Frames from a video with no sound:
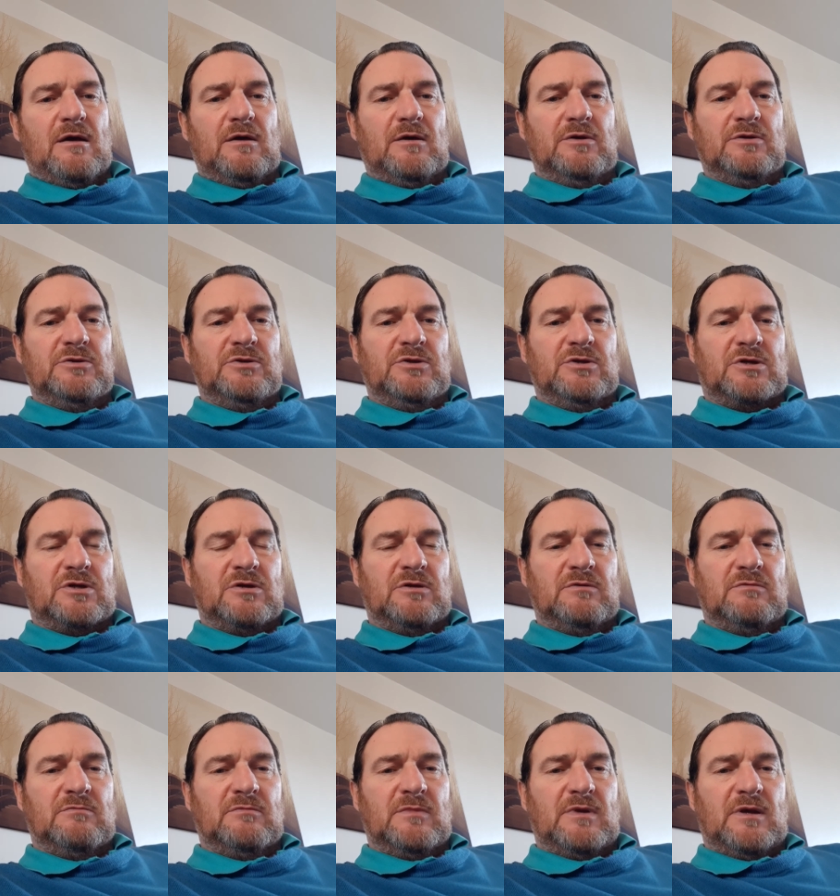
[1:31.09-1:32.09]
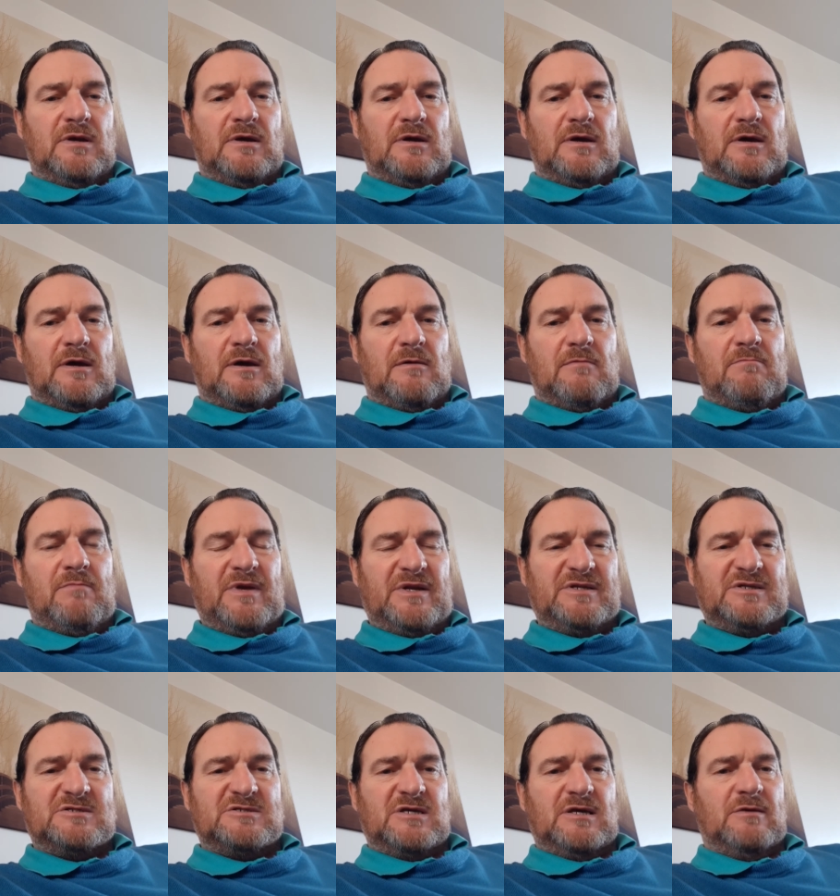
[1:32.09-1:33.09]
and you can
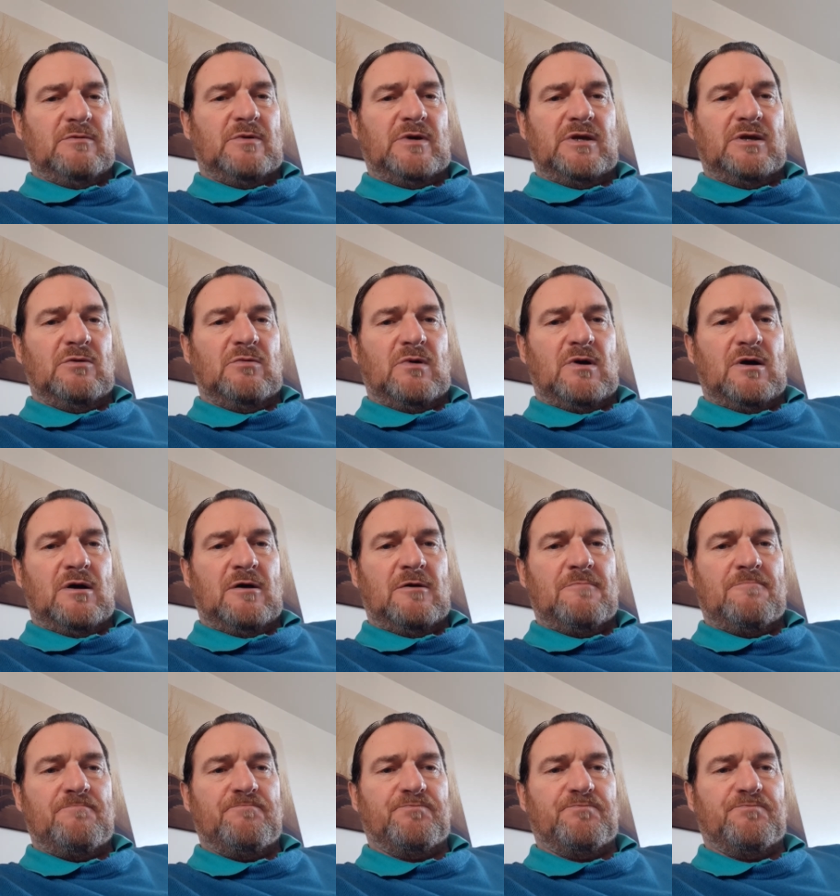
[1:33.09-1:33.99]
meditate where you are.